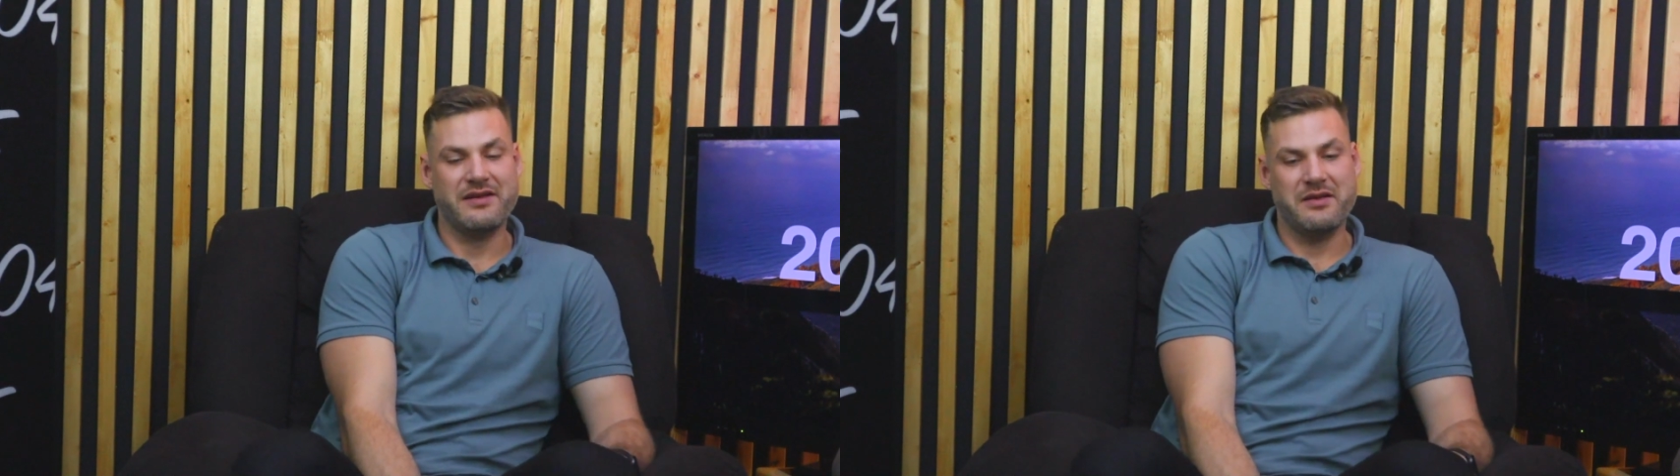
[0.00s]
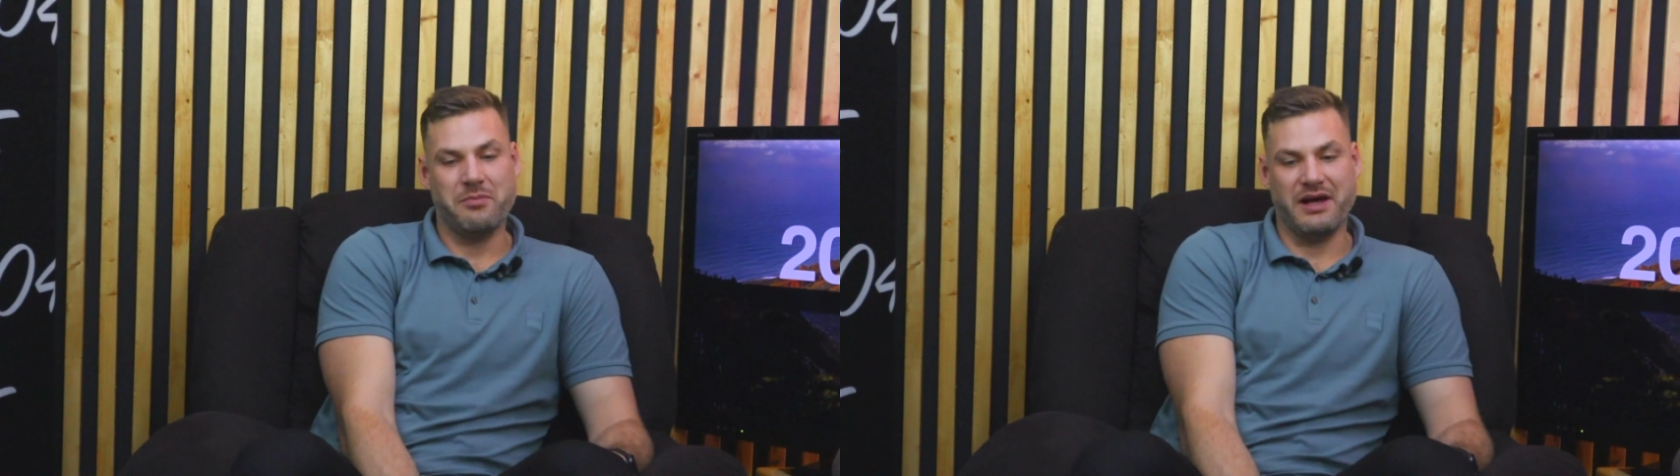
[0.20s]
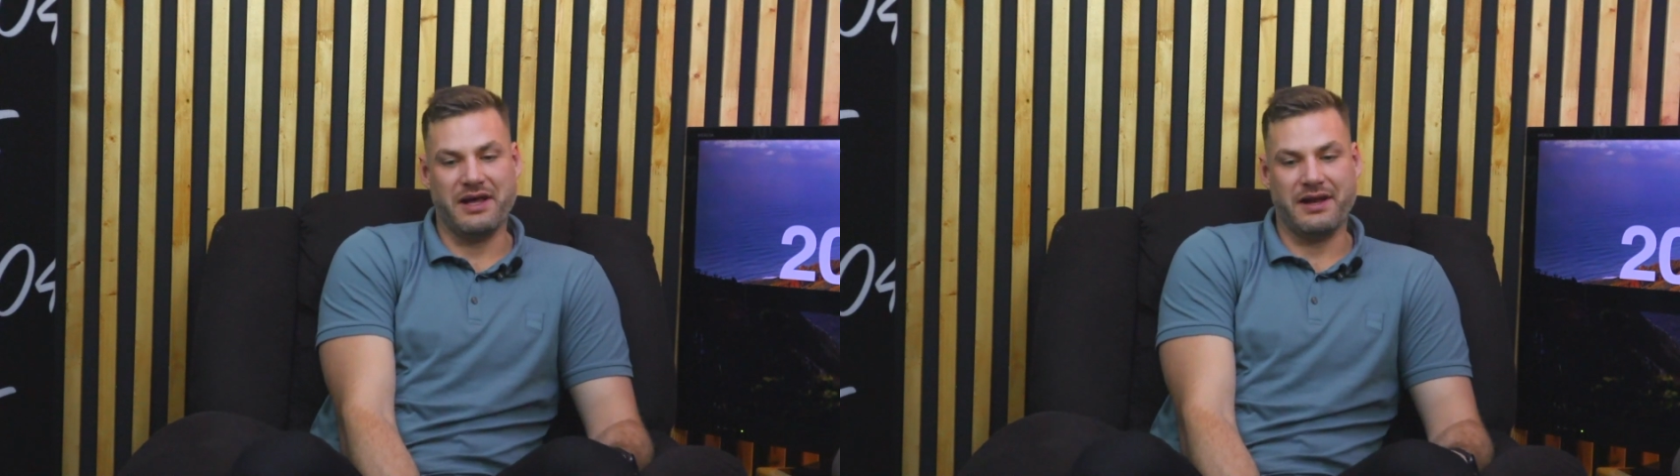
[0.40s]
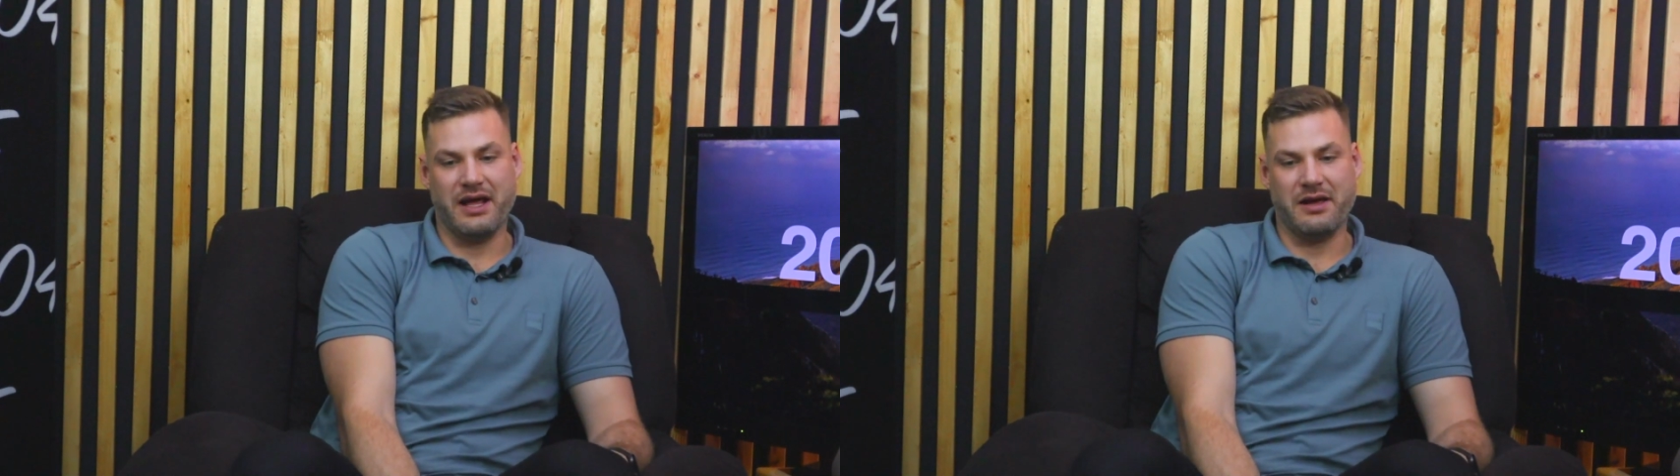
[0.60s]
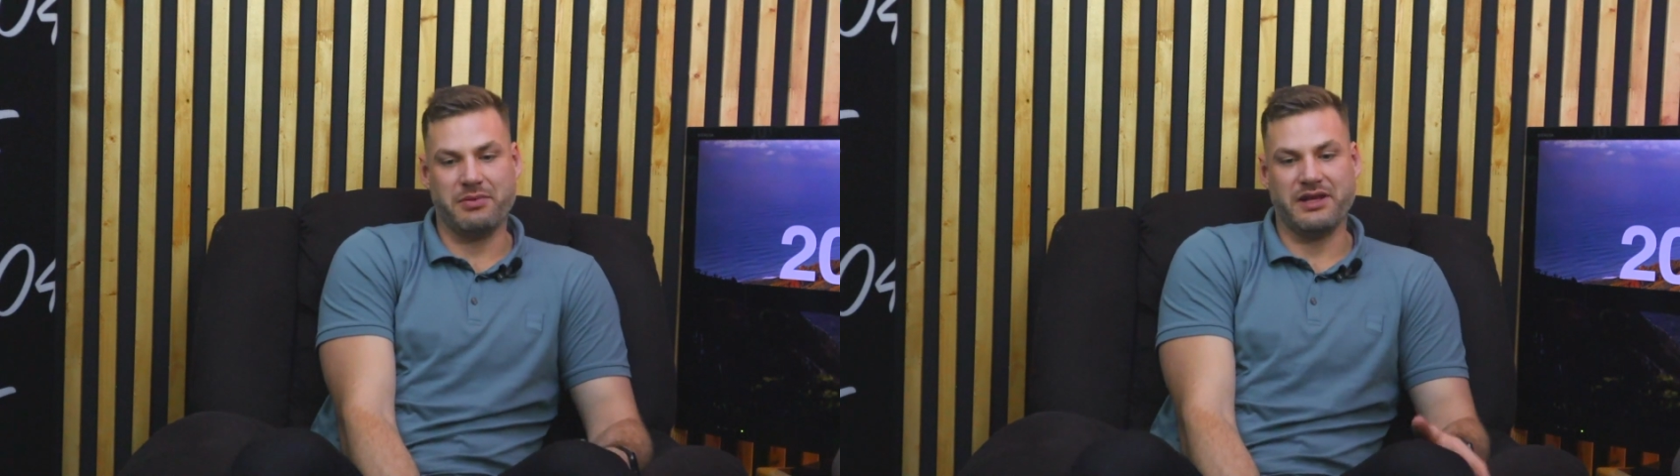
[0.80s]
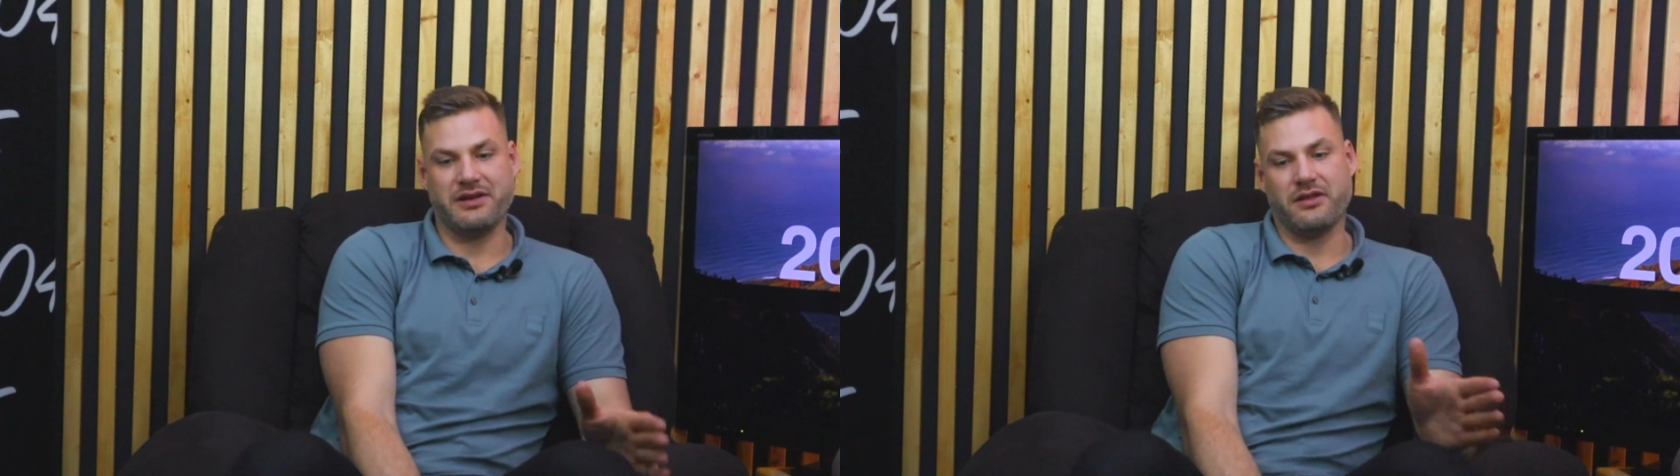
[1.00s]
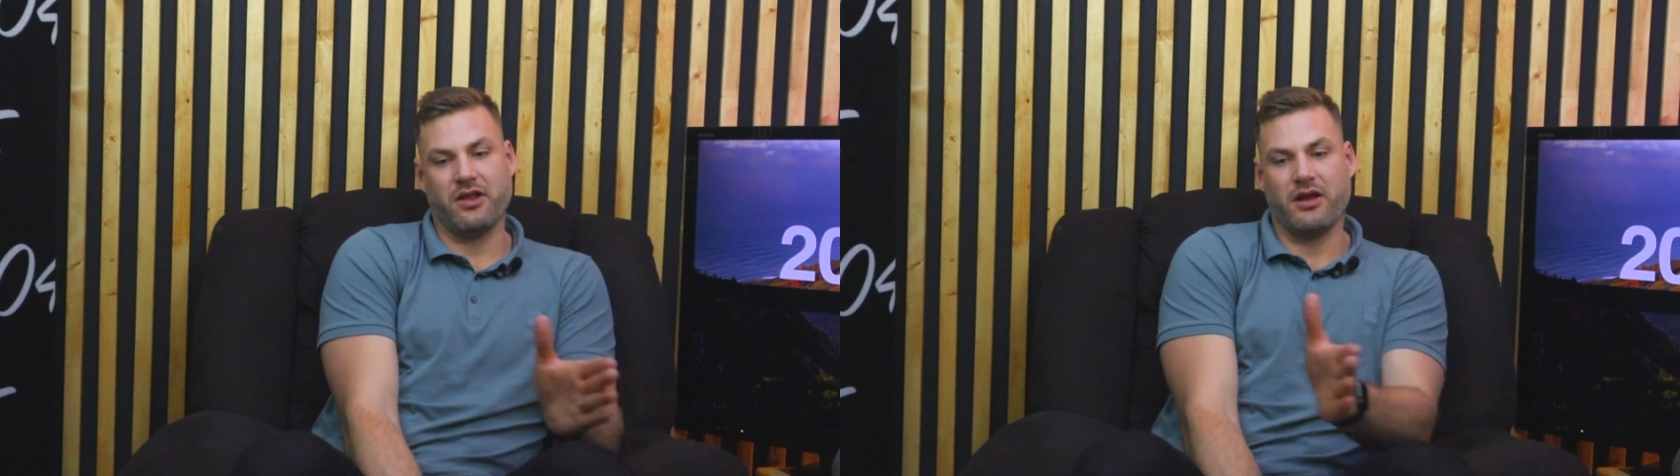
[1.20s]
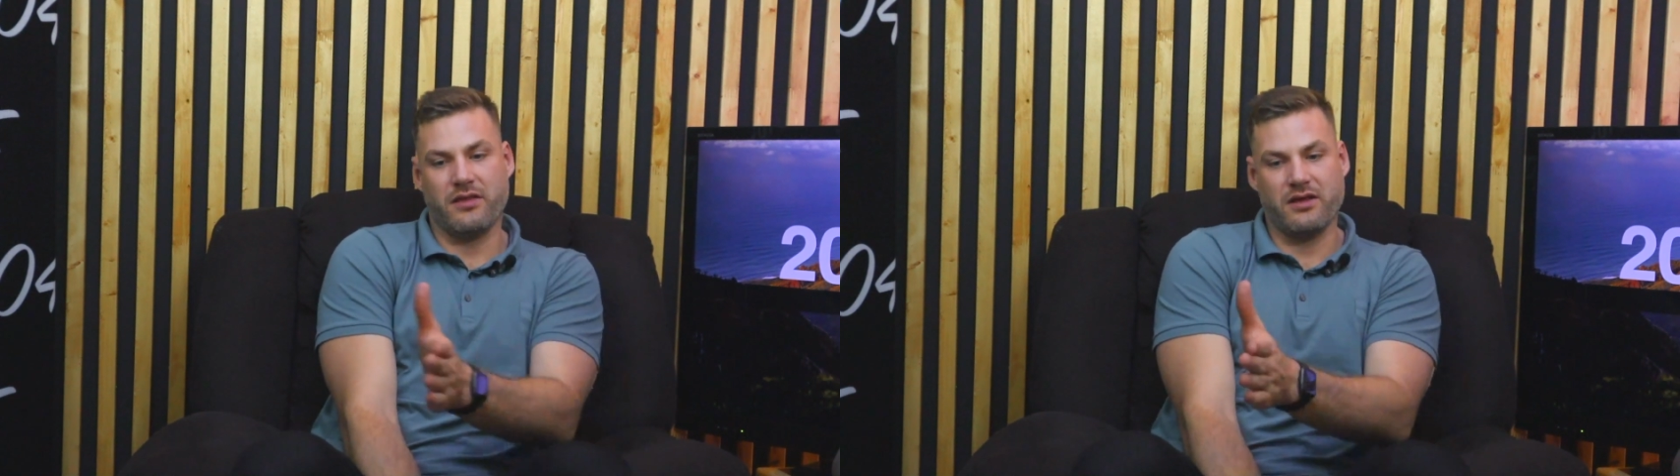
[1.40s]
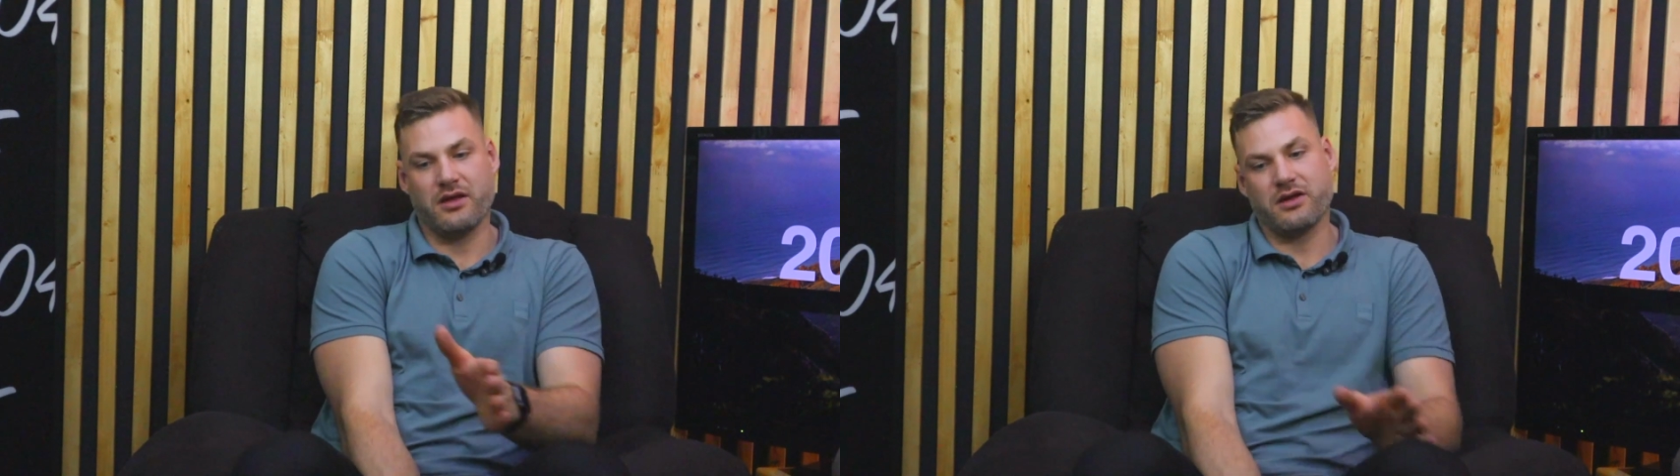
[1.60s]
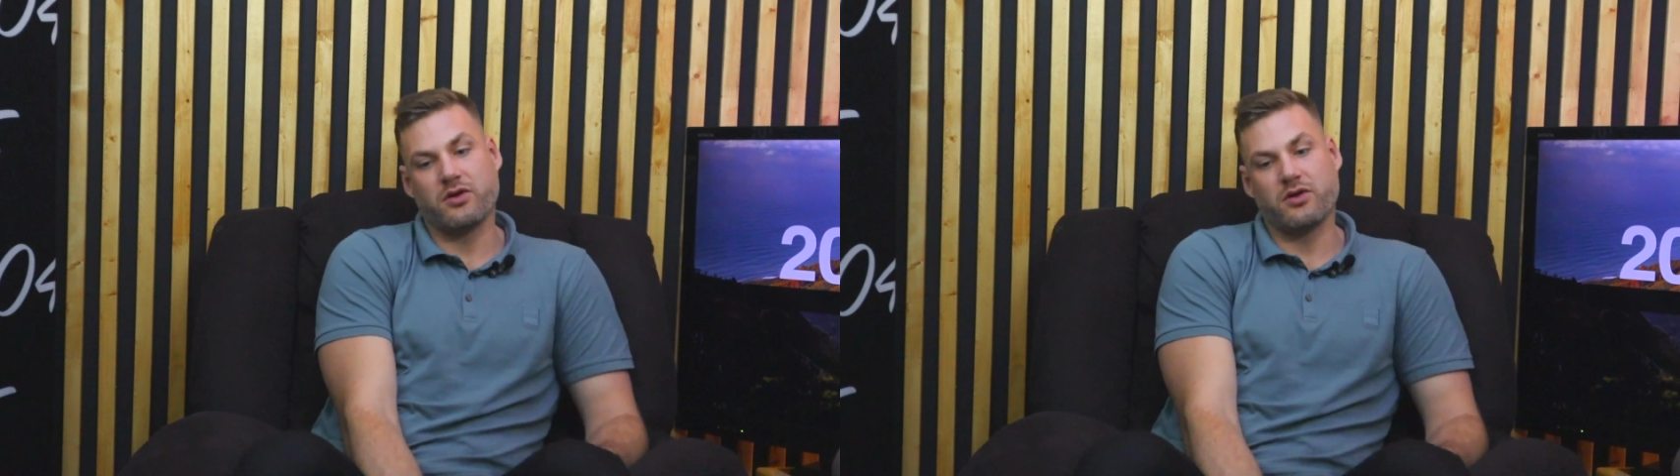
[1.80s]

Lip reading: but I played in a lot of the